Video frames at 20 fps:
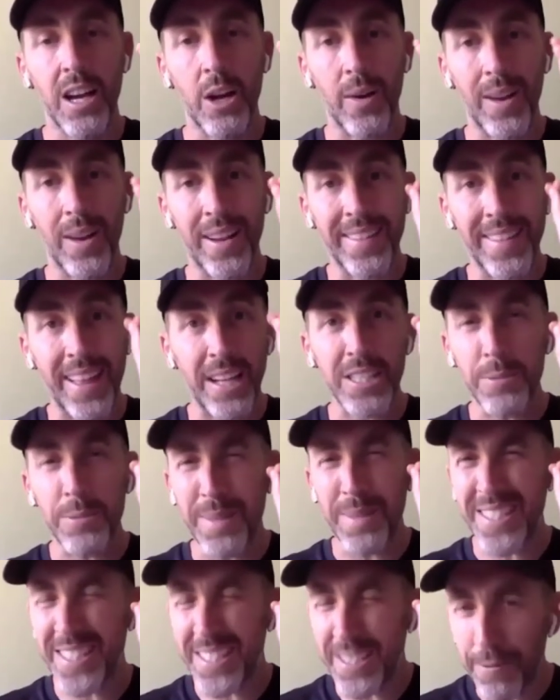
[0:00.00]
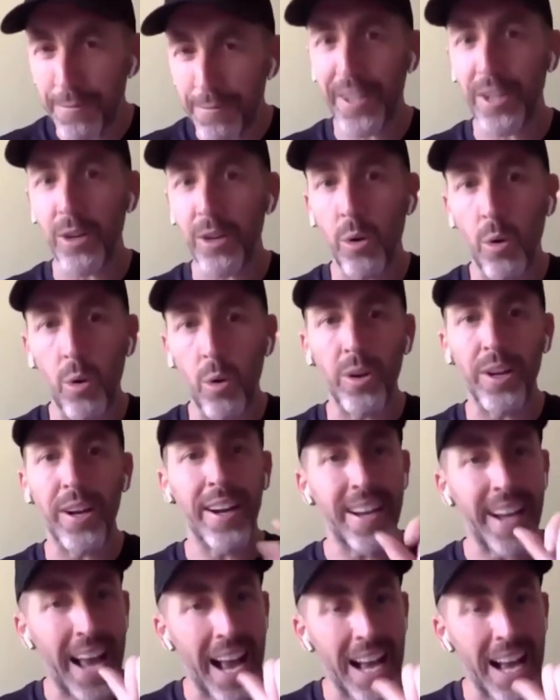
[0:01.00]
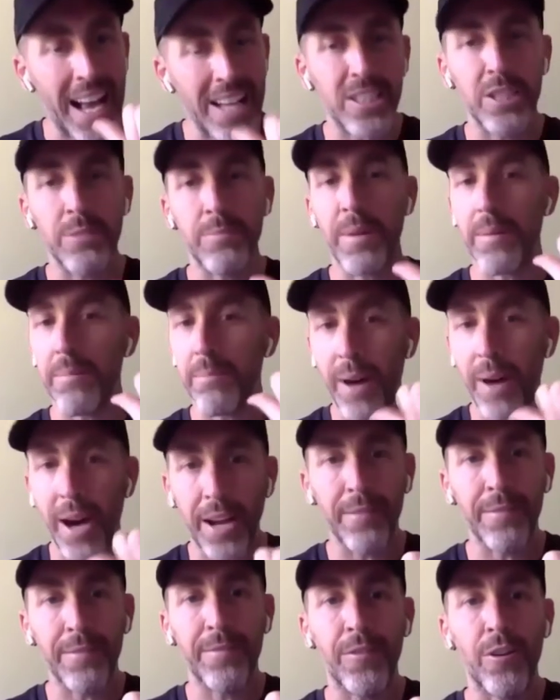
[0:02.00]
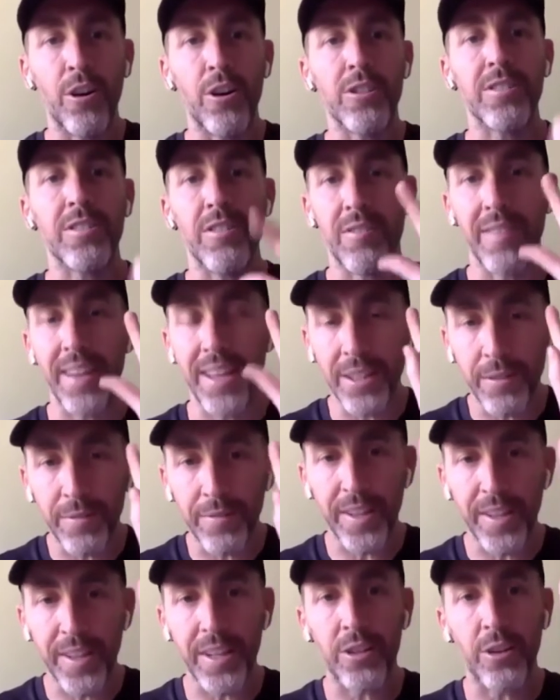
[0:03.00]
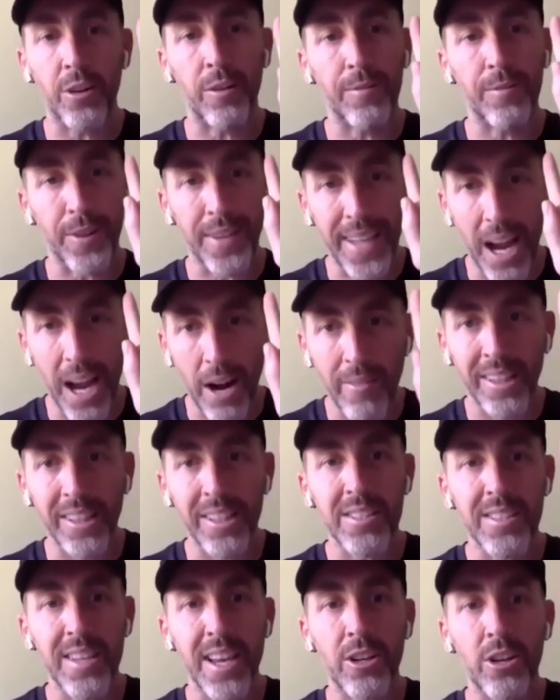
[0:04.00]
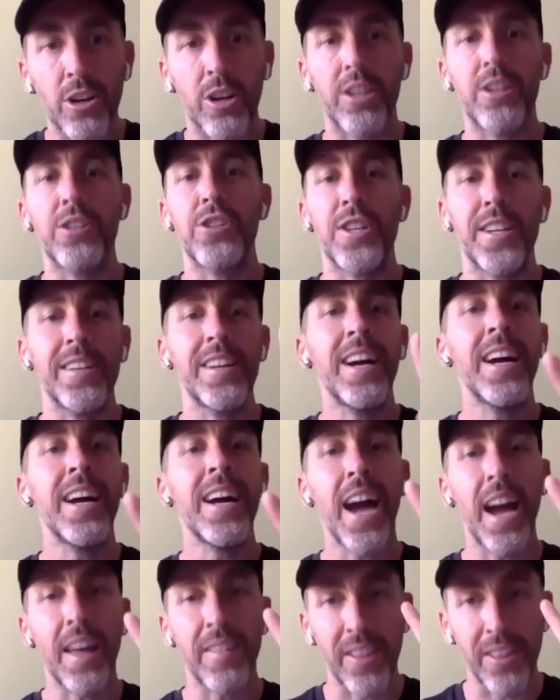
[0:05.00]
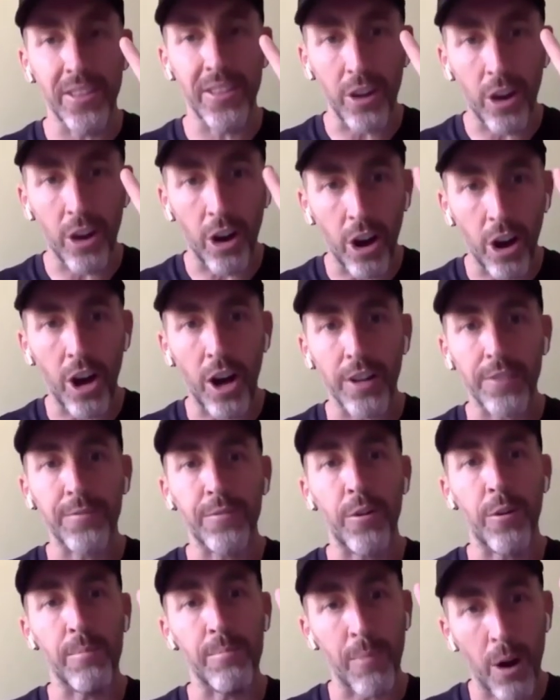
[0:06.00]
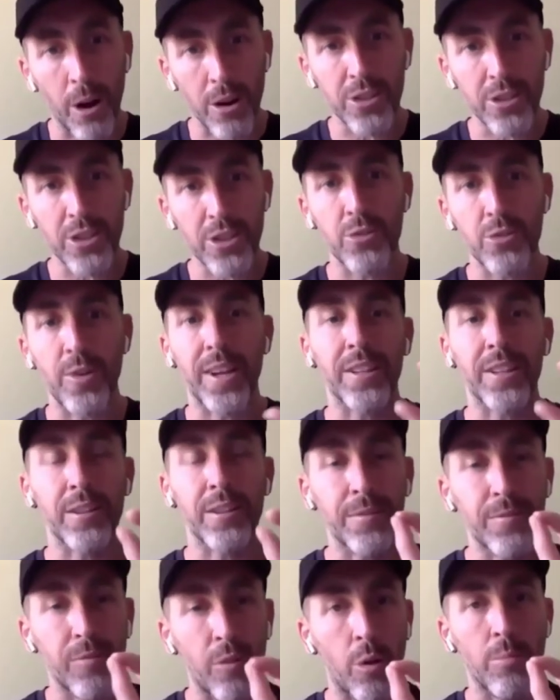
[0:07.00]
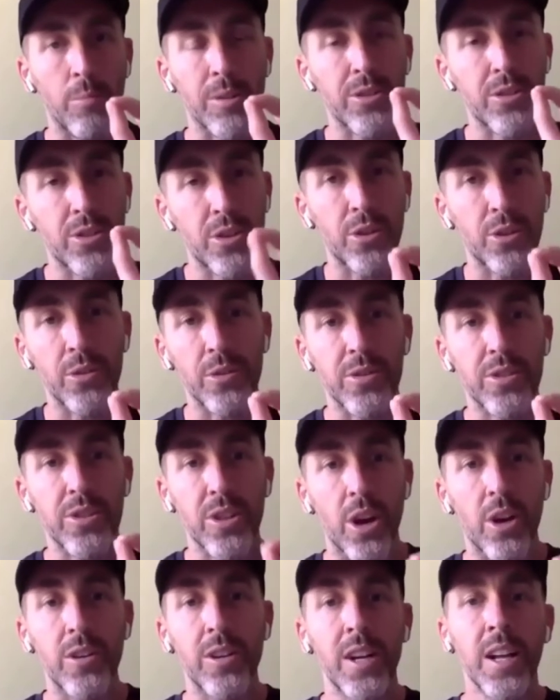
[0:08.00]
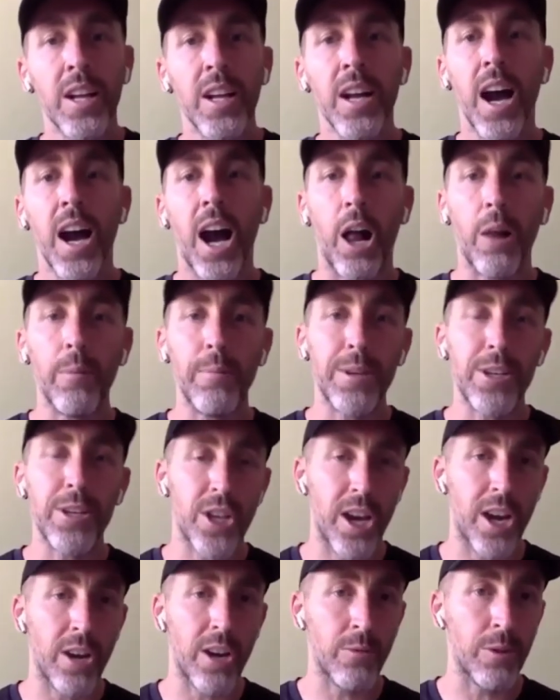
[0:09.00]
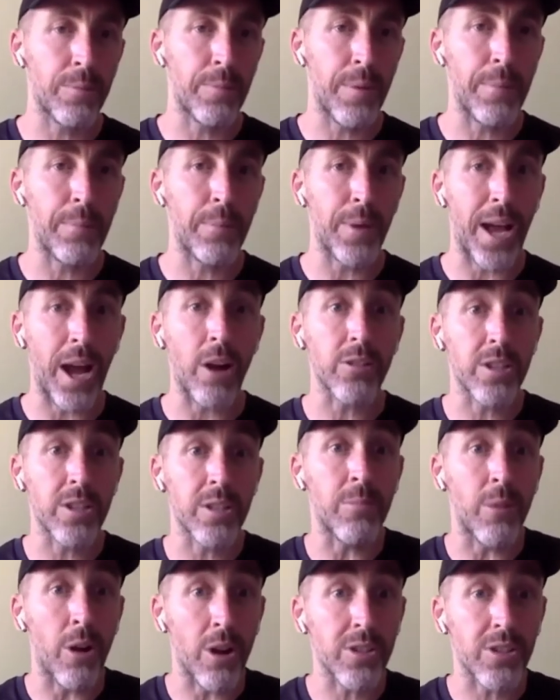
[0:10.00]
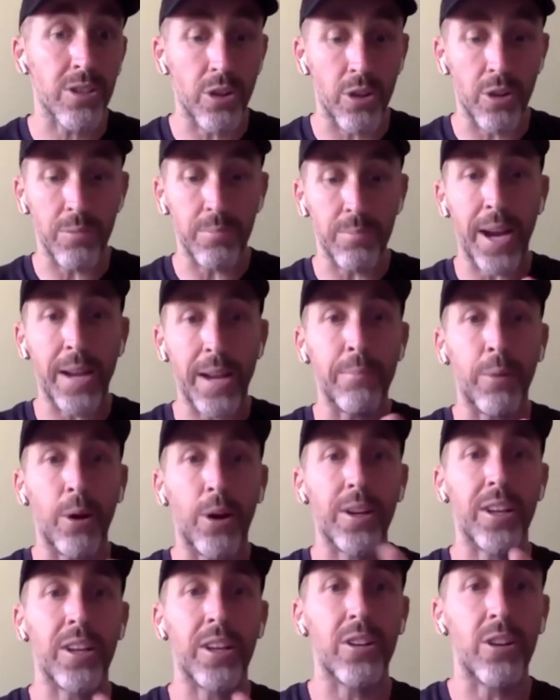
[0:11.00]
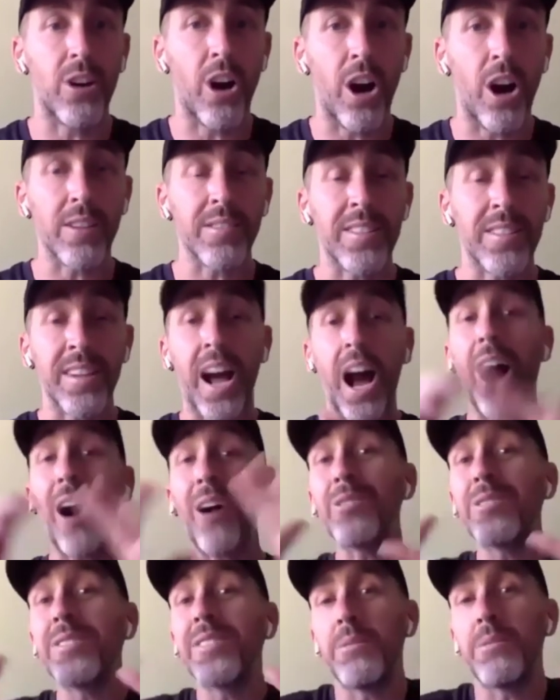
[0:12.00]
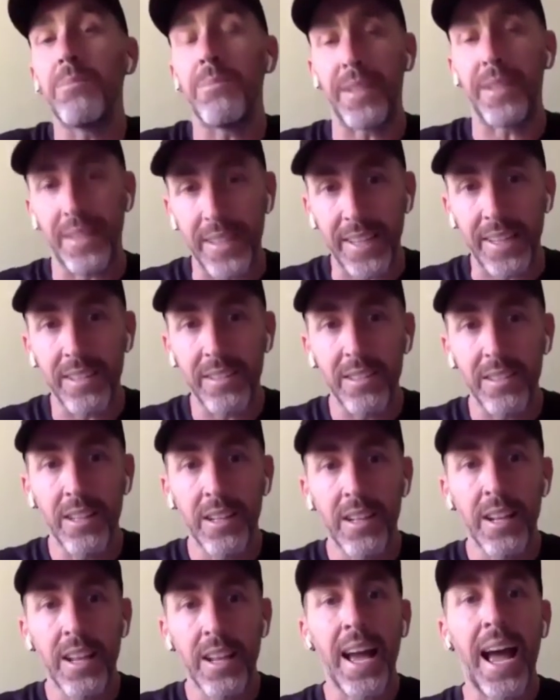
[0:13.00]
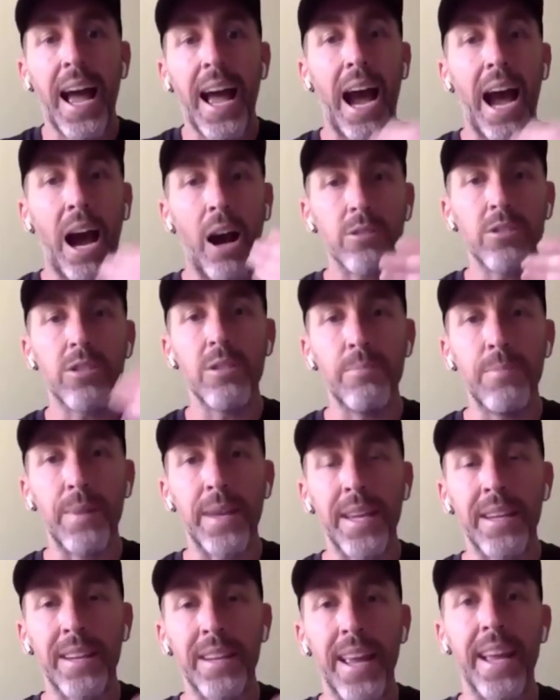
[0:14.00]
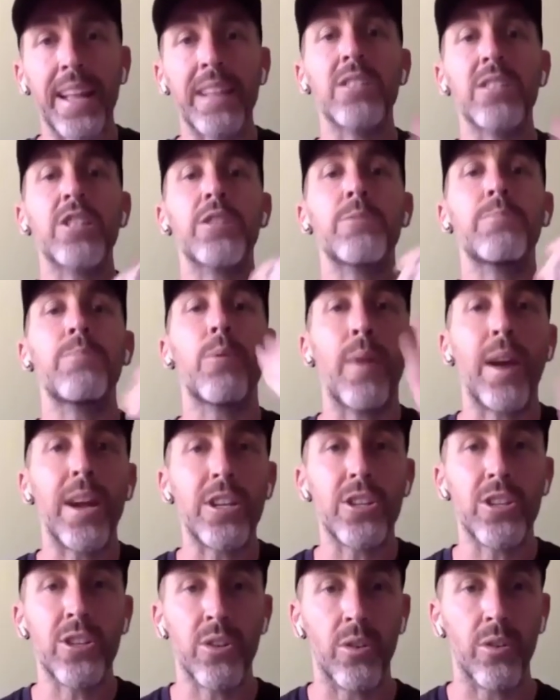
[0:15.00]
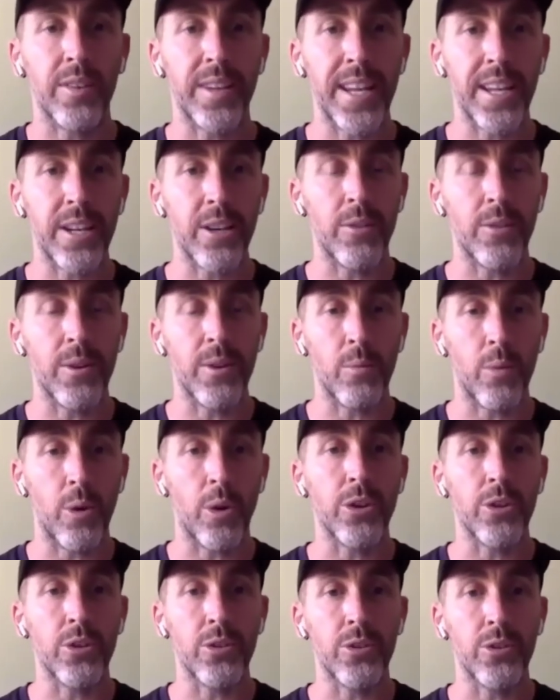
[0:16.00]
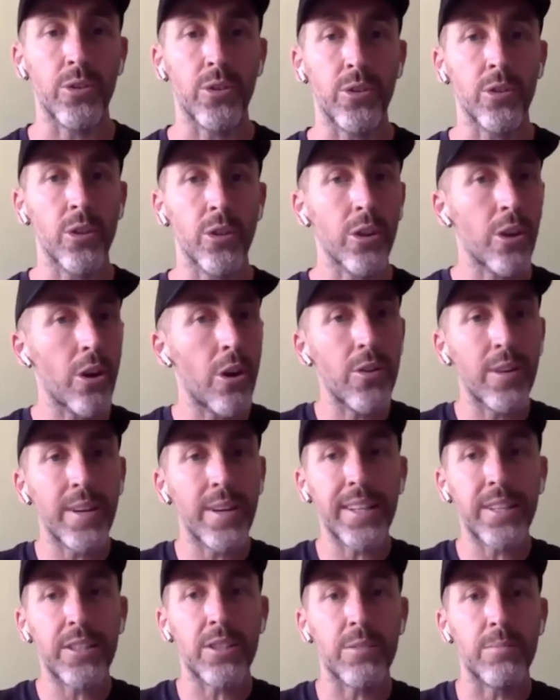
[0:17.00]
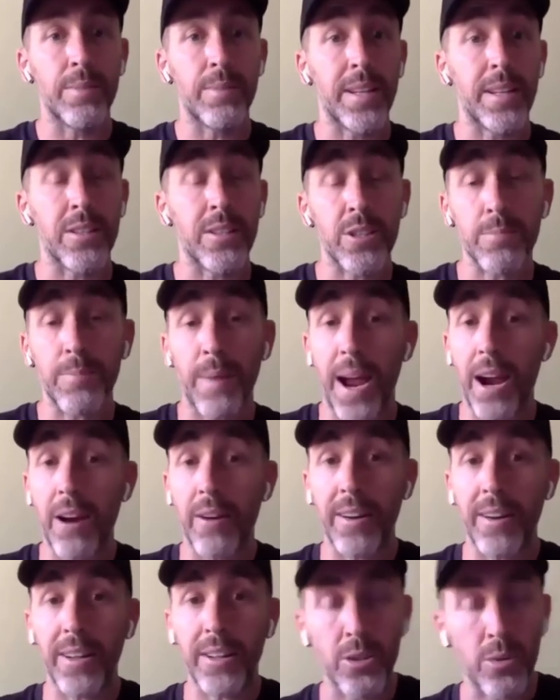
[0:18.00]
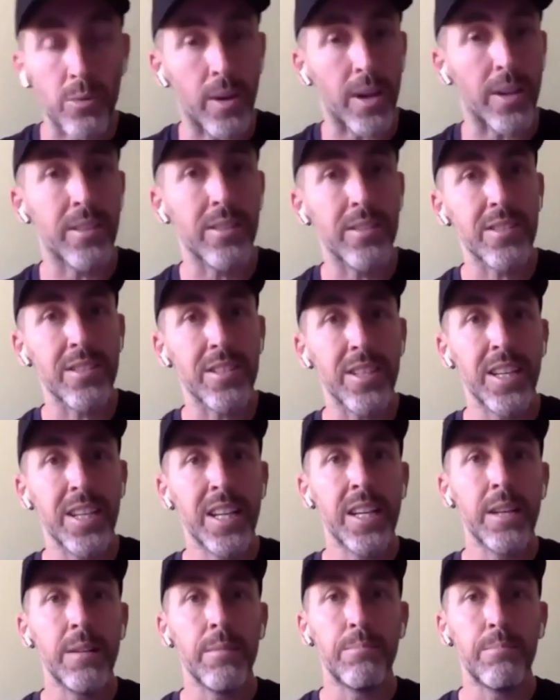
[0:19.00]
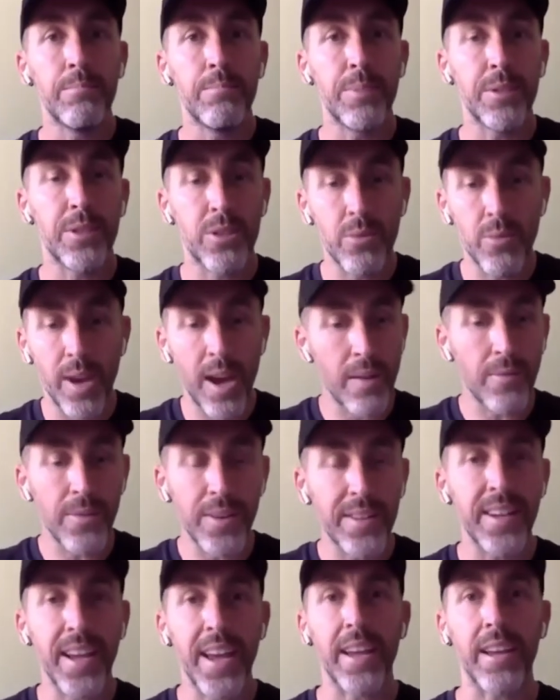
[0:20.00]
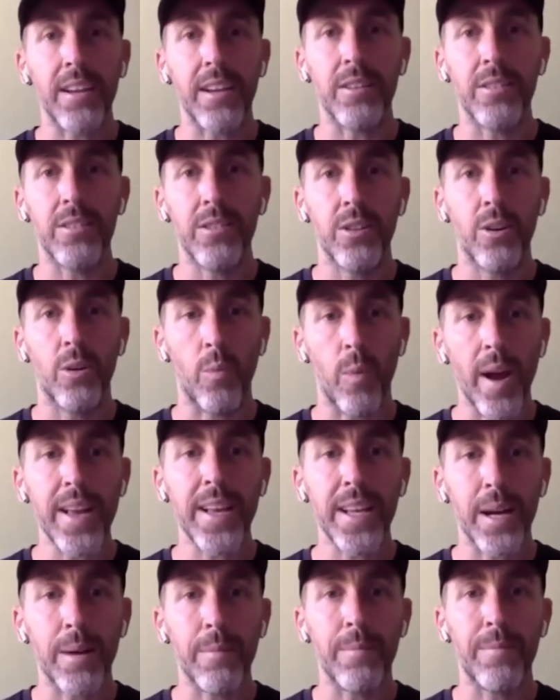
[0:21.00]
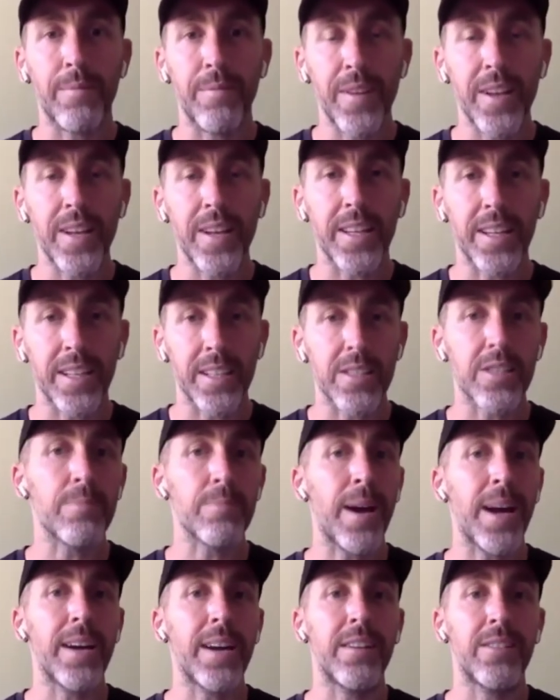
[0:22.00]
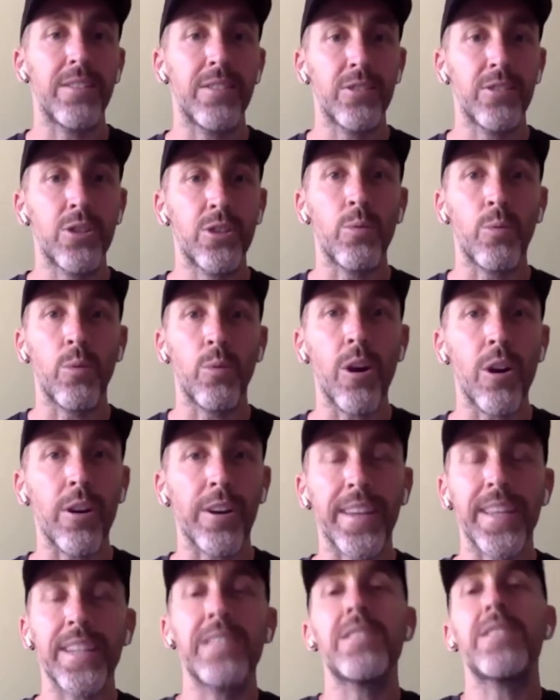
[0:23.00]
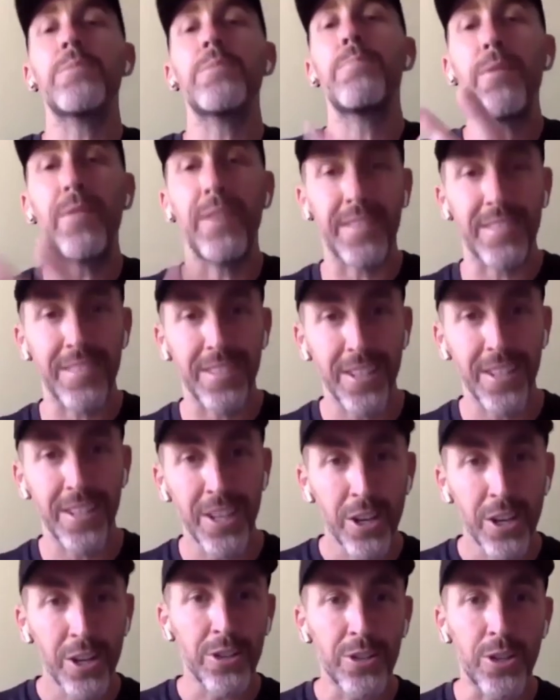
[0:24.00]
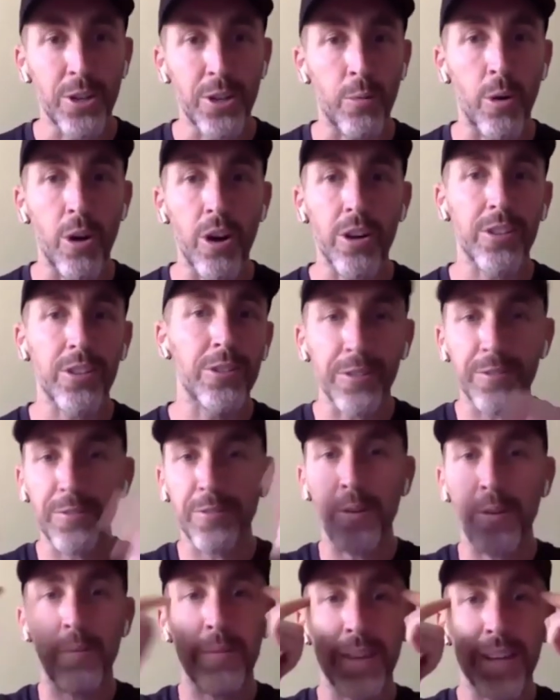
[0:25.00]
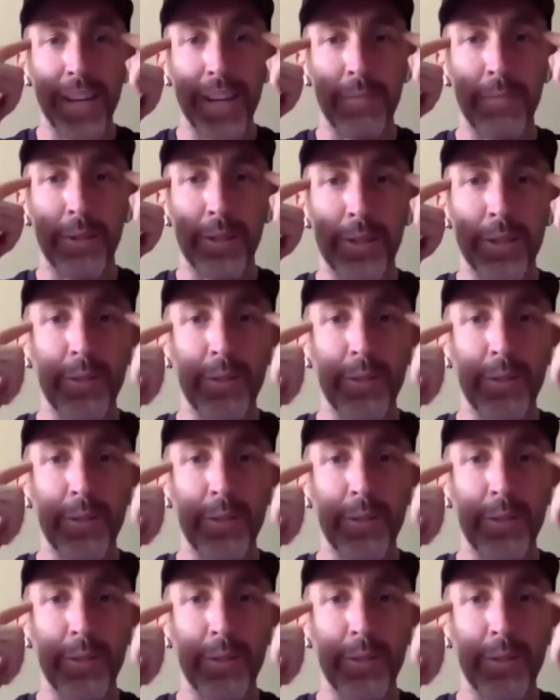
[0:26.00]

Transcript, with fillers: uh, in that specific order. It has to be mind first, then the vehicle for carrying the psychology, and then the heart for mastering the former two. So I'll be sharing with people how to master your mind, body, and heart, and ultimately, how to be an inspirational leader in what you do, not only to be inspiring to others, but to every day wake up feeling inspired, to work in spirit, to work not from here, but